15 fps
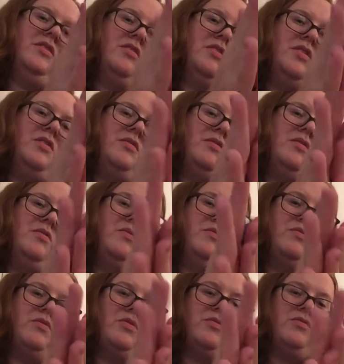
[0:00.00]
right?
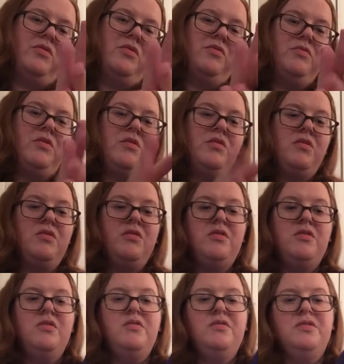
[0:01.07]
Roll, roll,
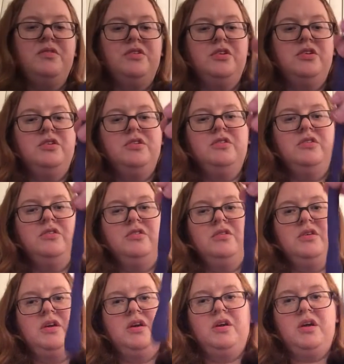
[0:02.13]
roll.
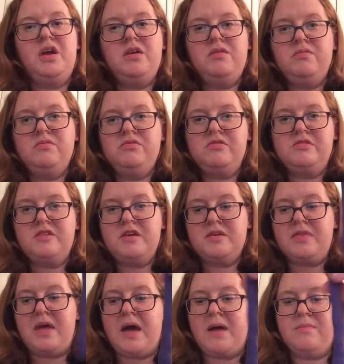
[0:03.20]
Okay, just
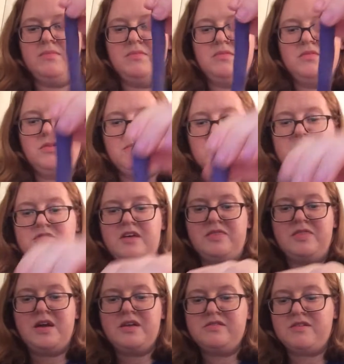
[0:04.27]
like that. Let me
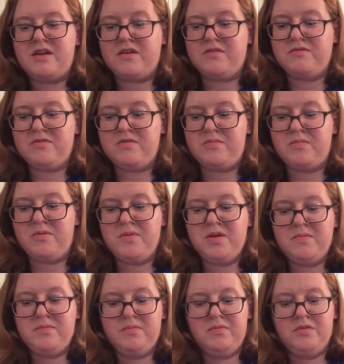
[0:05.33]
set that down for a
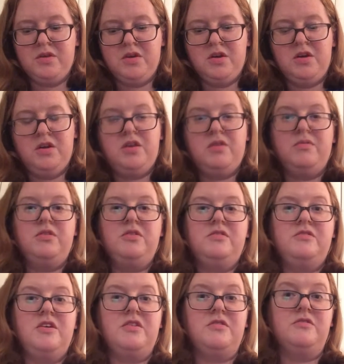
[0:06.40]
moment. I'm going to
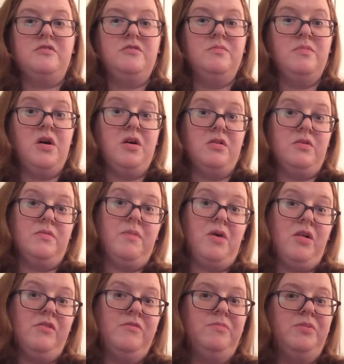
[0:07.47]
take a smaller
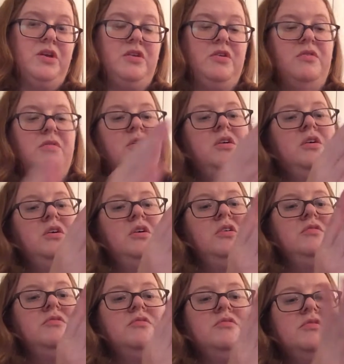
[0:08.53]
ball of Play-Doh
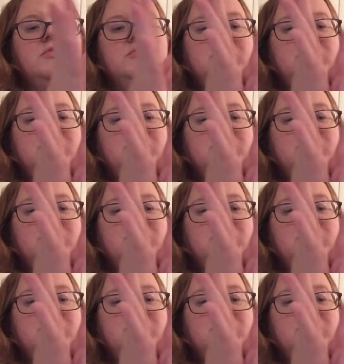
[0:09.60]
and do the